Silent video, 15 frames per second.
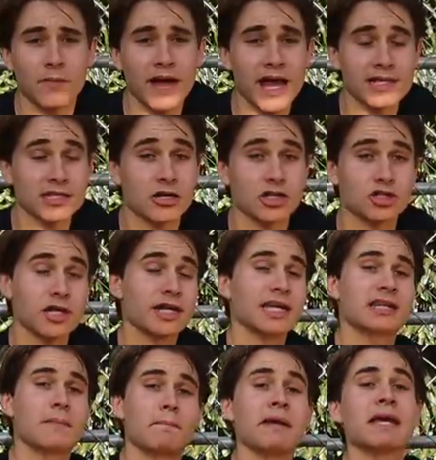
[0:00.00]
Baskin are trying to
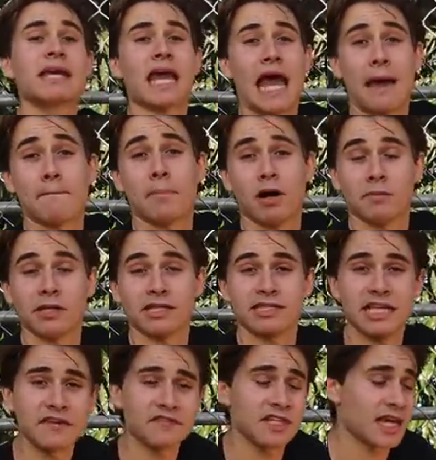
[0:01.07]
get the Big Cat Public
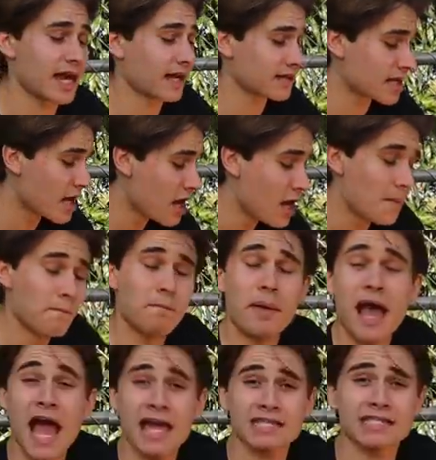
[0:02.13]
Safety Act
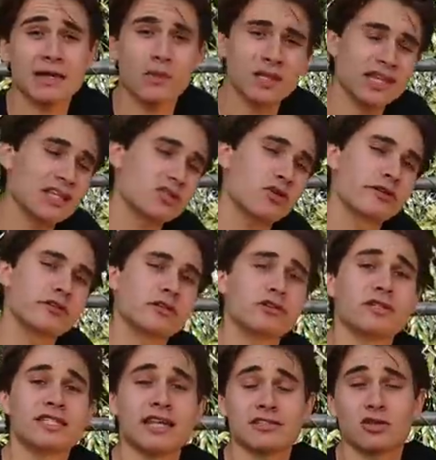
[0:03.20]
passed, and what that's going to do
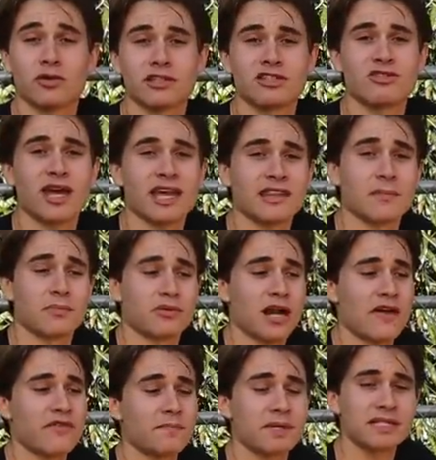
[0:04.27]
is that's going to end the
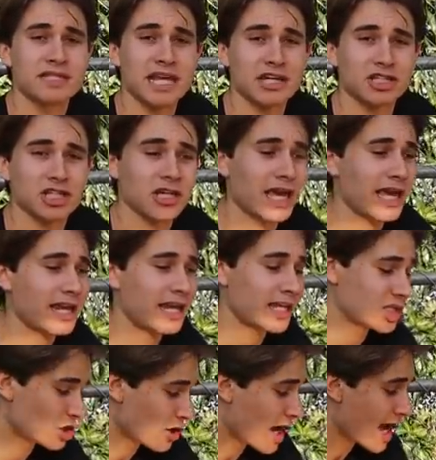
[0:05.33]
private possession and
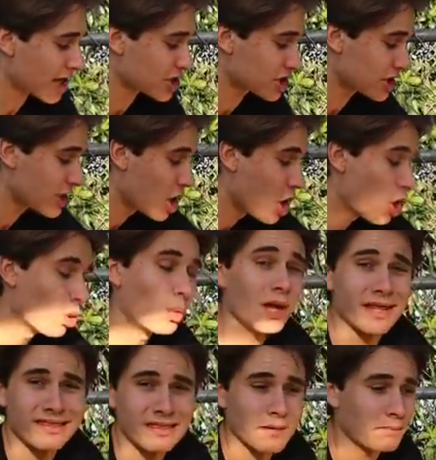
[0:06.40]
interaction
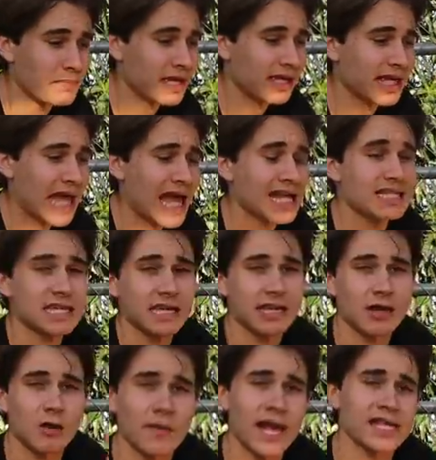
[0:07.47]
with big cats. In
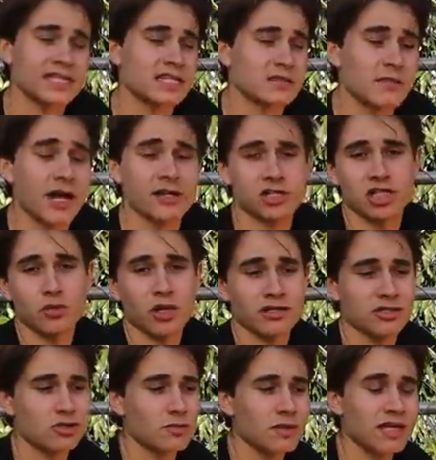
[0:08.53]
Carol Baskin's mind, she
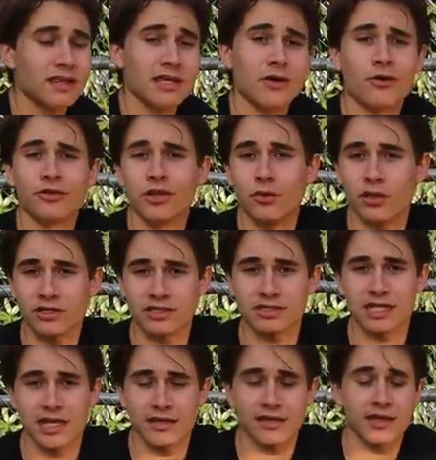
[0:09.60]
wants to be the only one
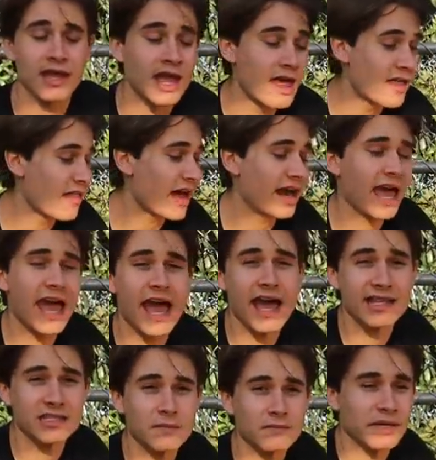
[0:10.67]
standing that
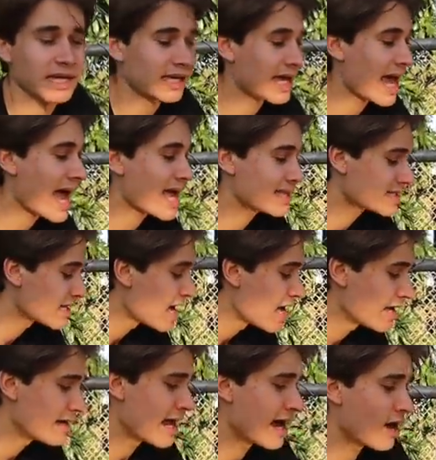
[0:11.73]
has big cats.
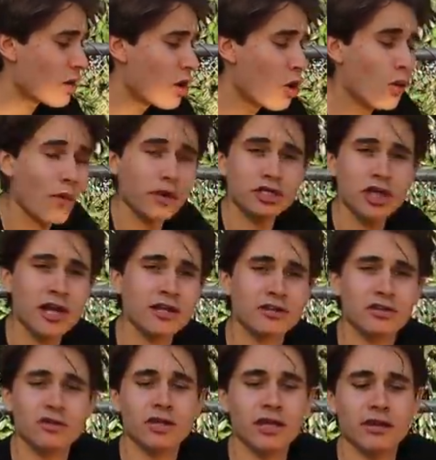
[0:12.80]
Now, what we're trying to
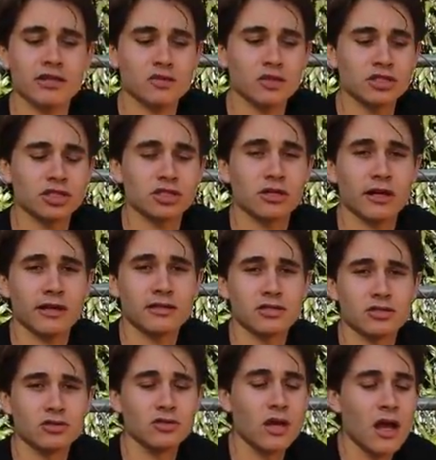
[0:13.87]
do here is we're just trying
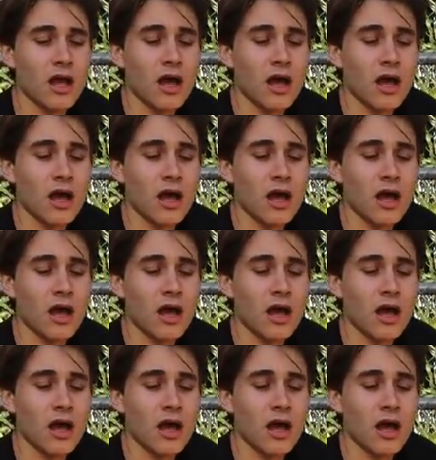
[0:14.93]
to